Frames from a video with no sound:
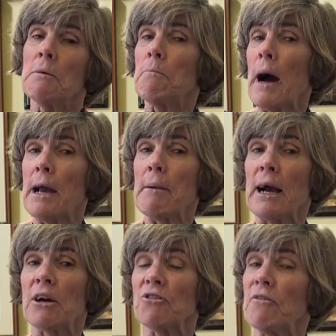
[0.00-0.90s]
buy a
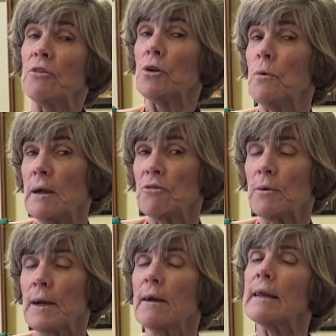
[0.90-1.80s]
package of new underwear.